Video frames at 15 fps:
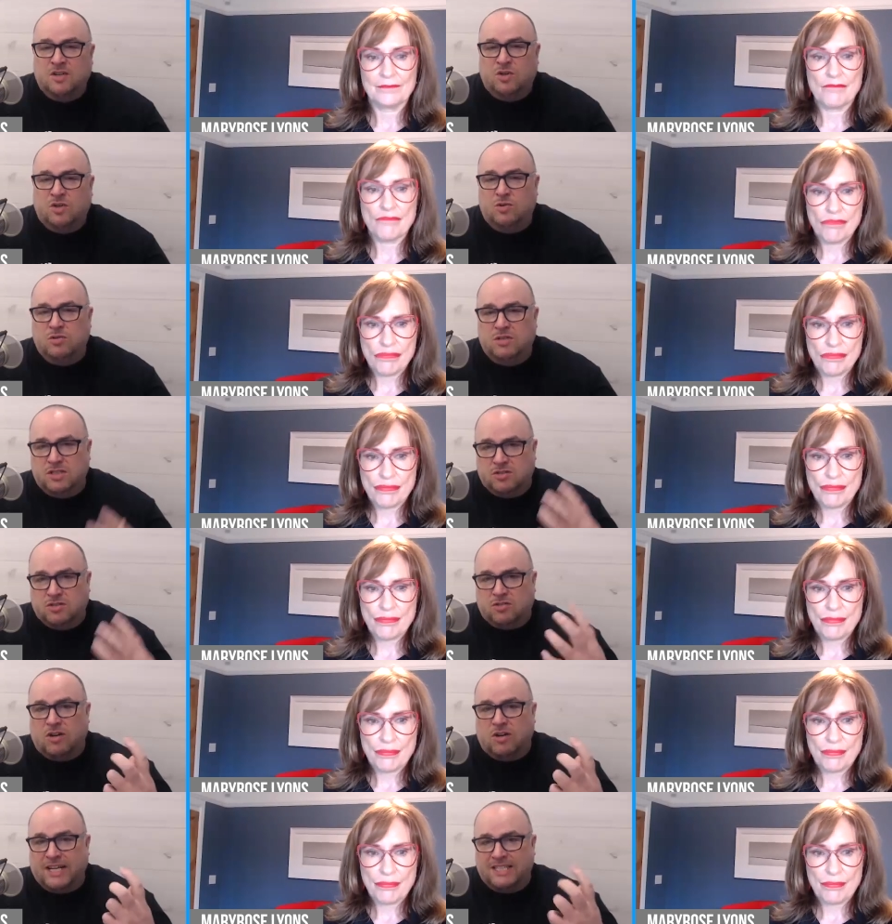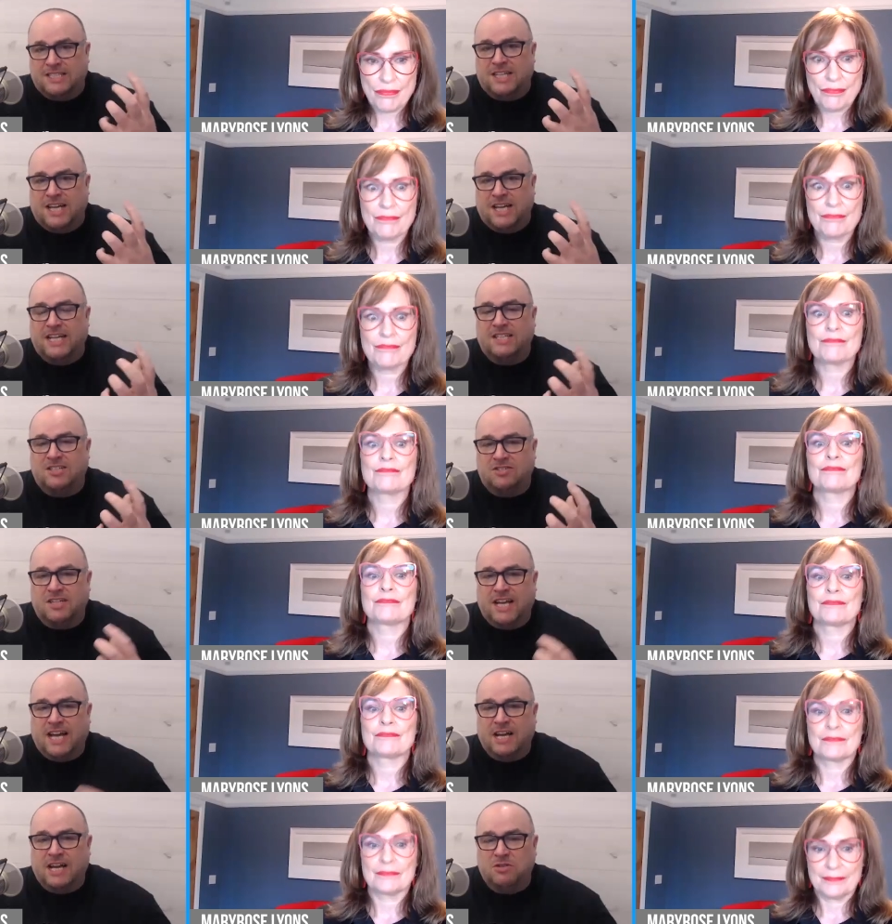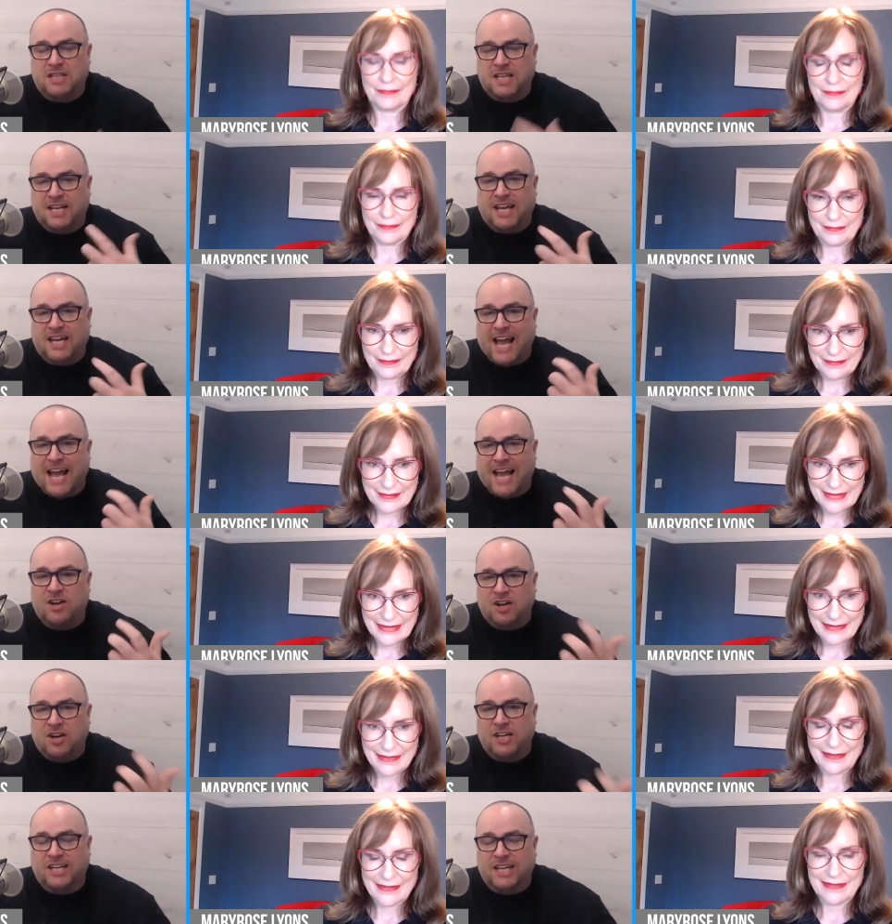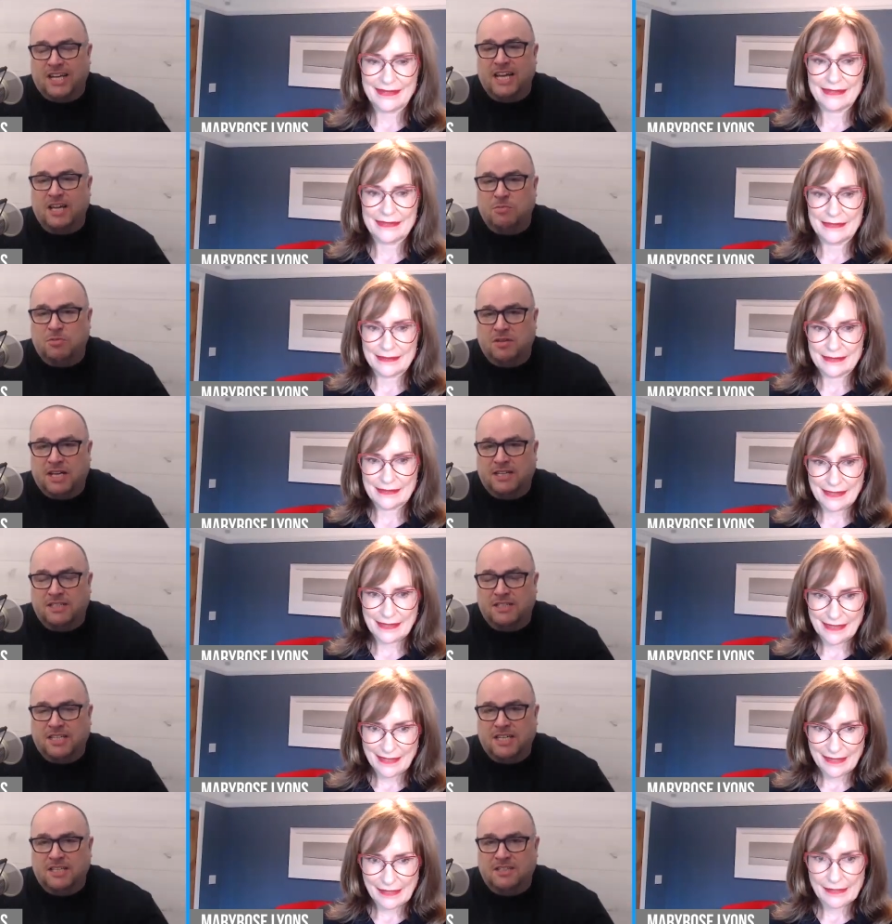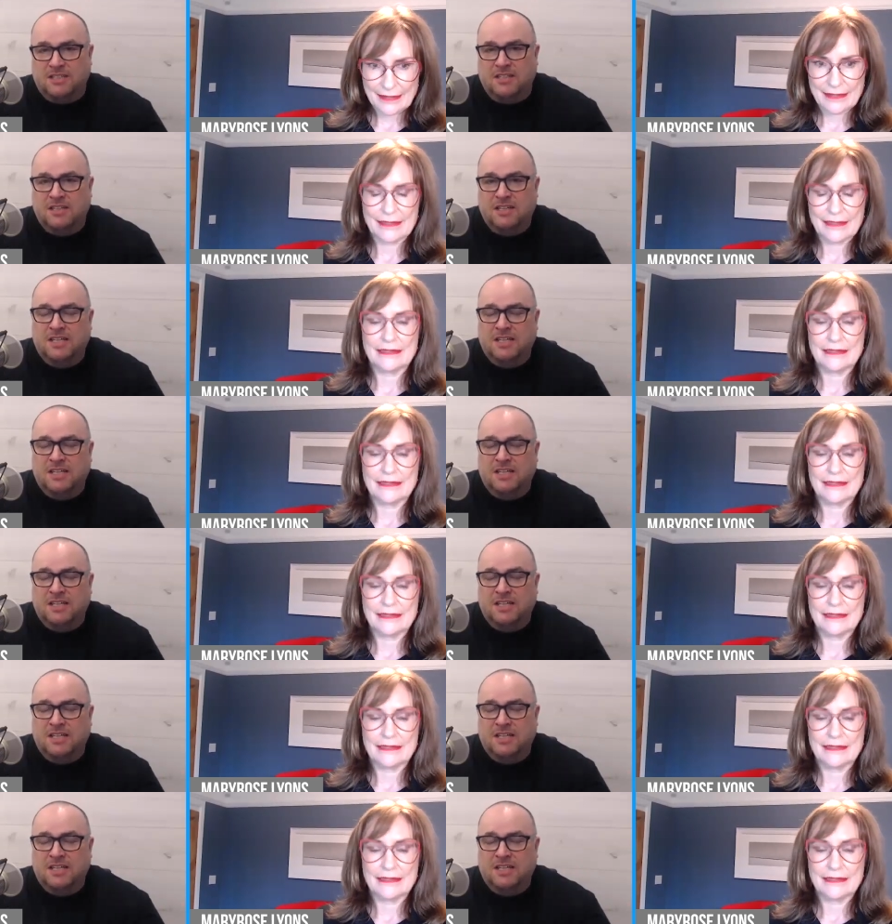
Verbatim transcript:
Speaker 1: all this great data, and how do they A I enable that data?